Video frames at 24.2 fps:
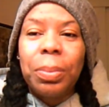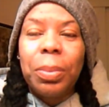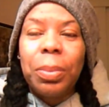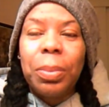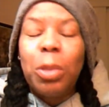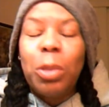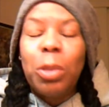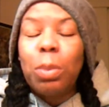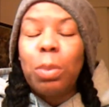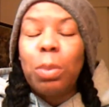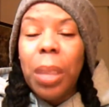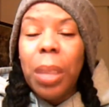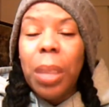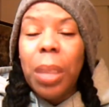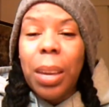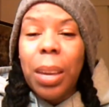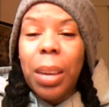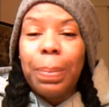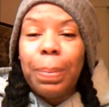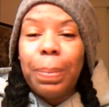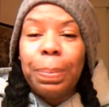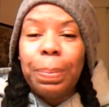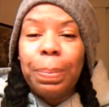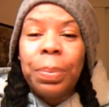you've
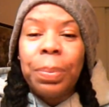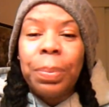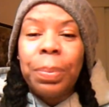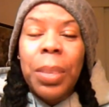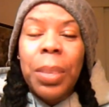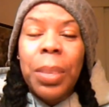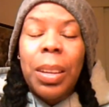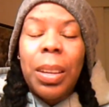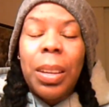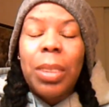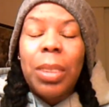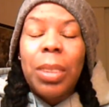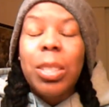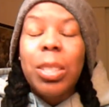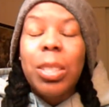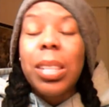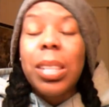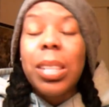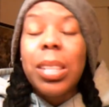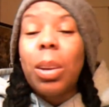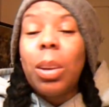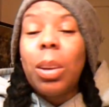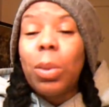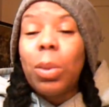made. To
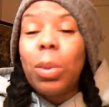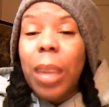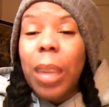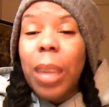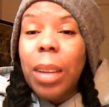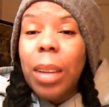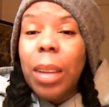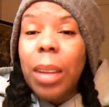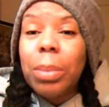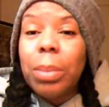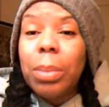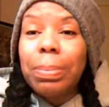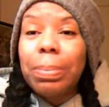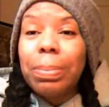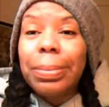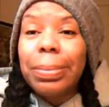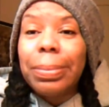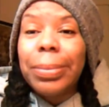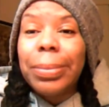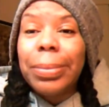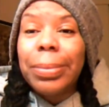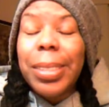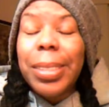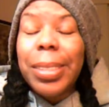say all that
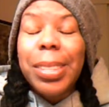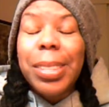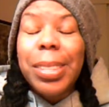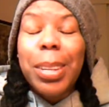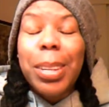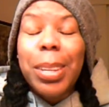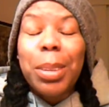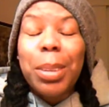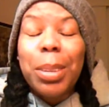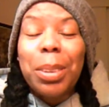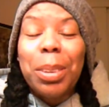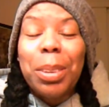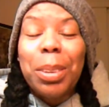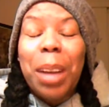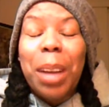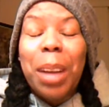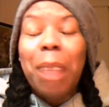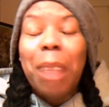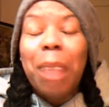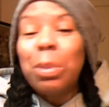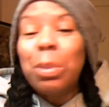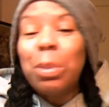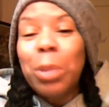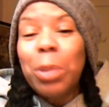is that I
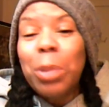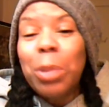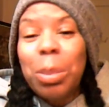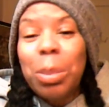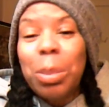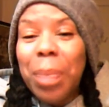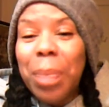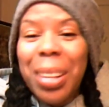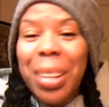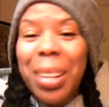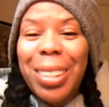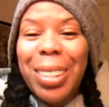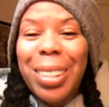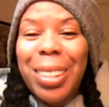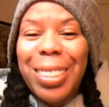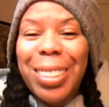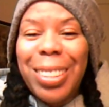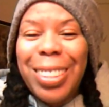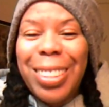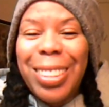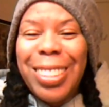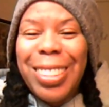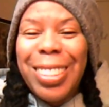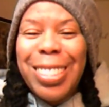haven't really made
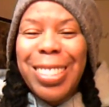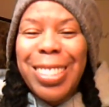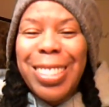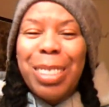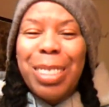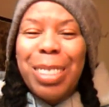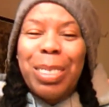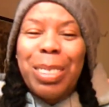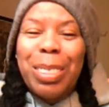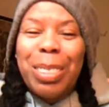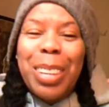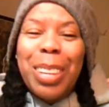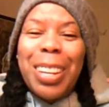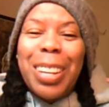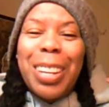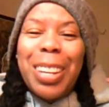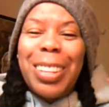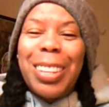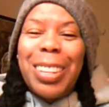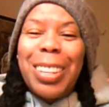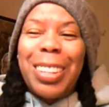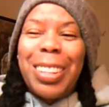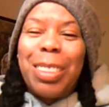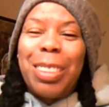anything, so
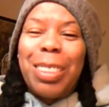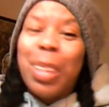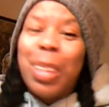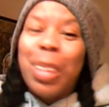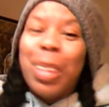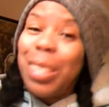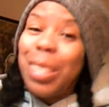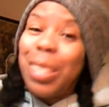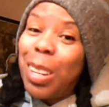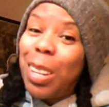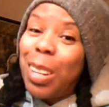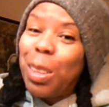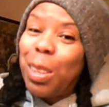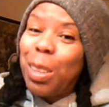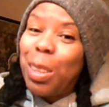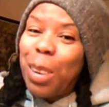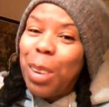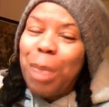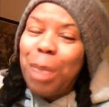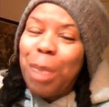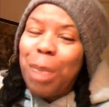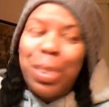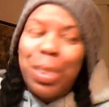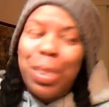that's a lot of
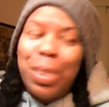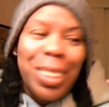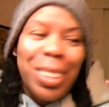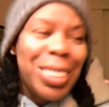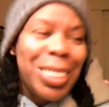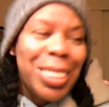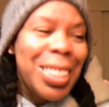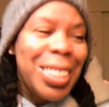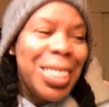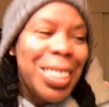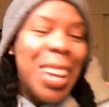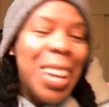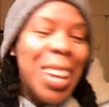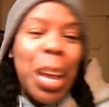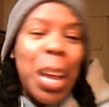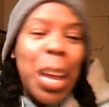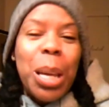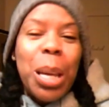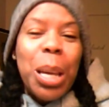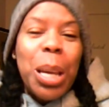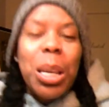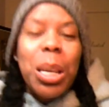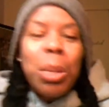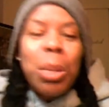crap.
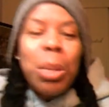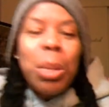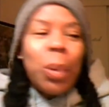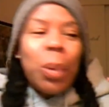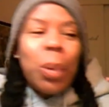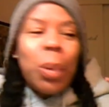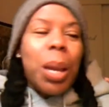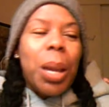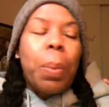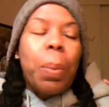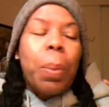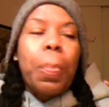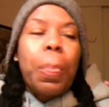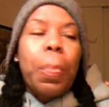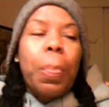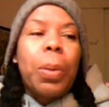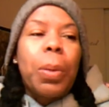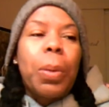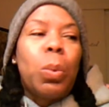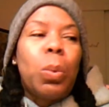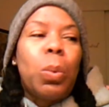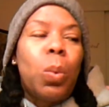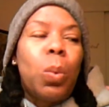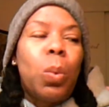Anyway,
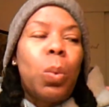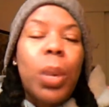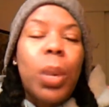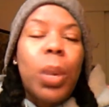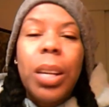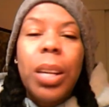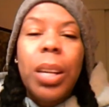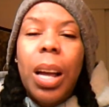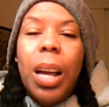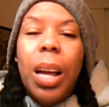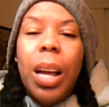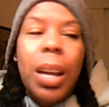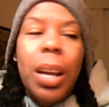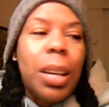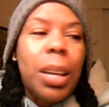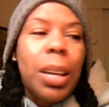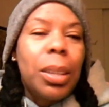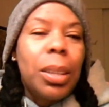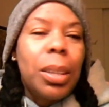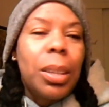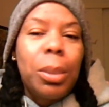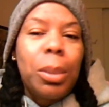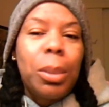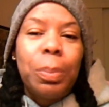what I
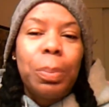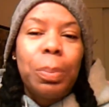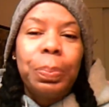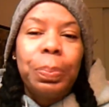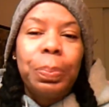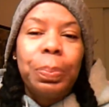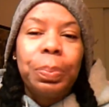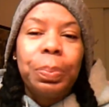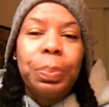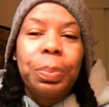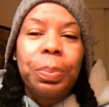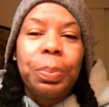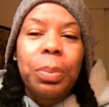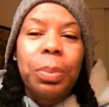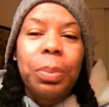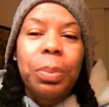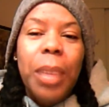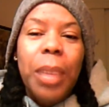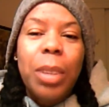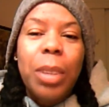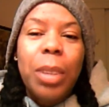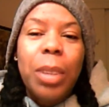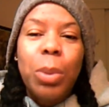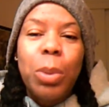
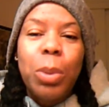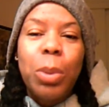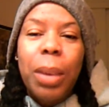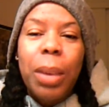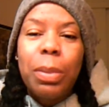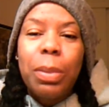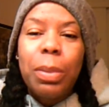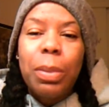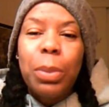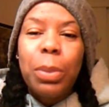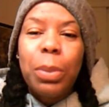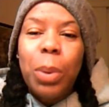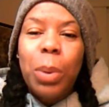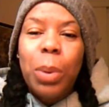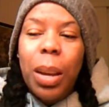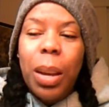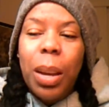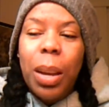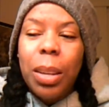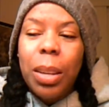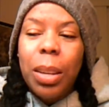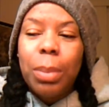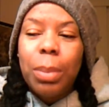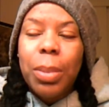do have a few
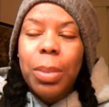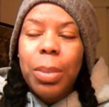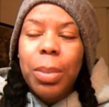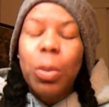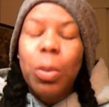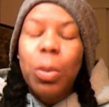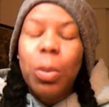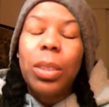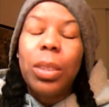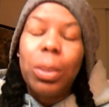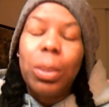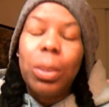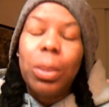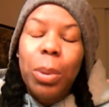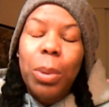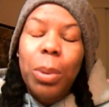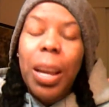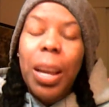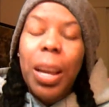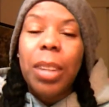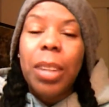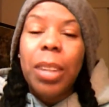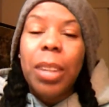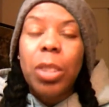items. Well, no,
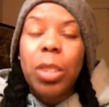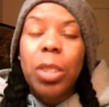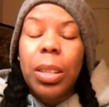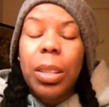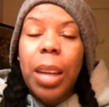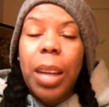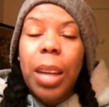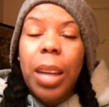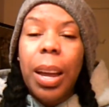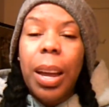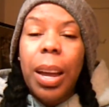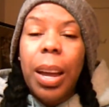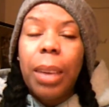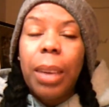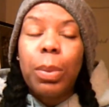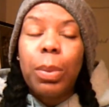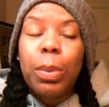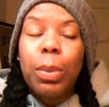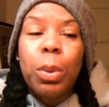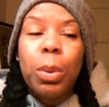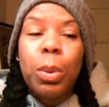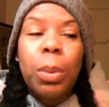I actually have